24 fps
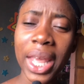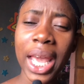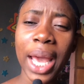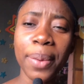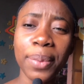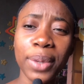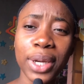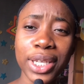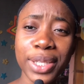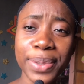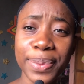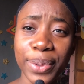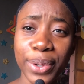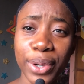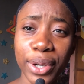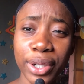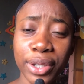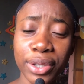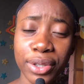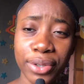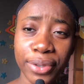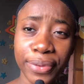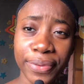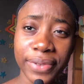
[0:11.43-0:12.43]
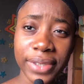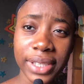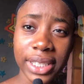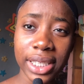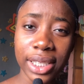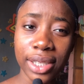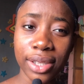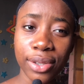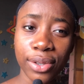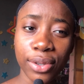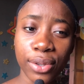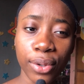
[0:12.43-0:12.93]
I'm going to be going
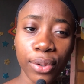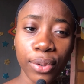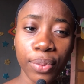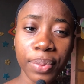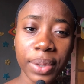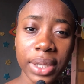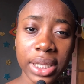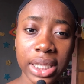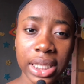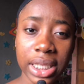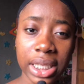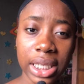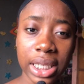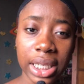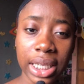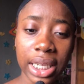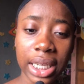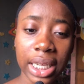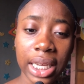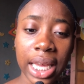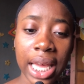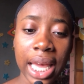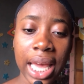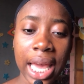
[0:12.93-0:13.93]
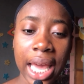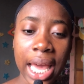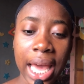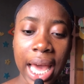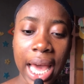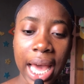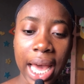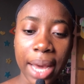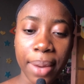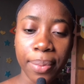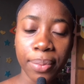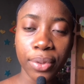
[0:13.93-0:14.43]
thrifting. So basically,
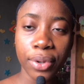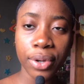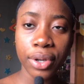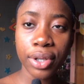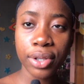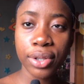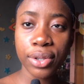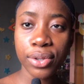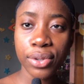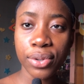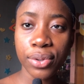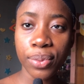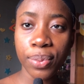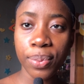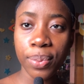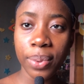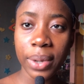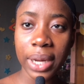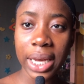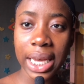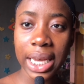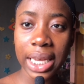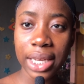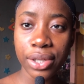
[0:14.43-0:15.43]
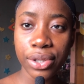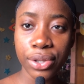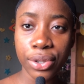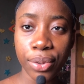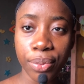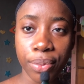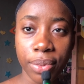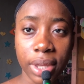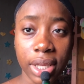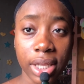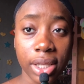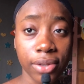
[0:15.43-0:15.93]
I'm going to buy
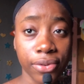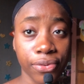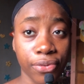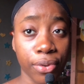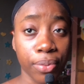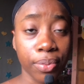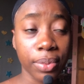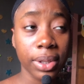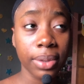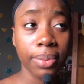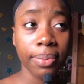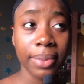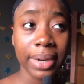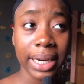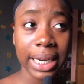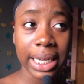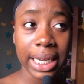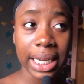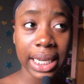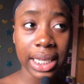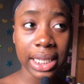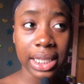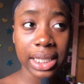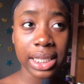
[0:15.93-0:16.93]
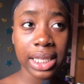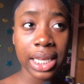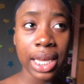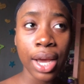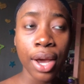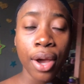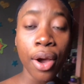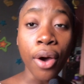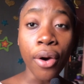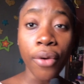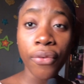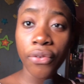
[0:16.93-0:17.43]
some things from the market
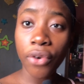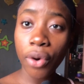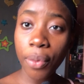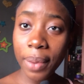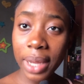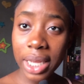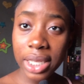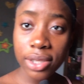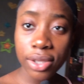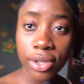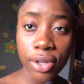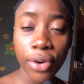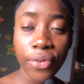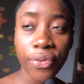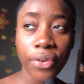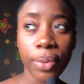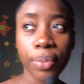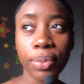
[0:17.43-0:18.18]
for myself.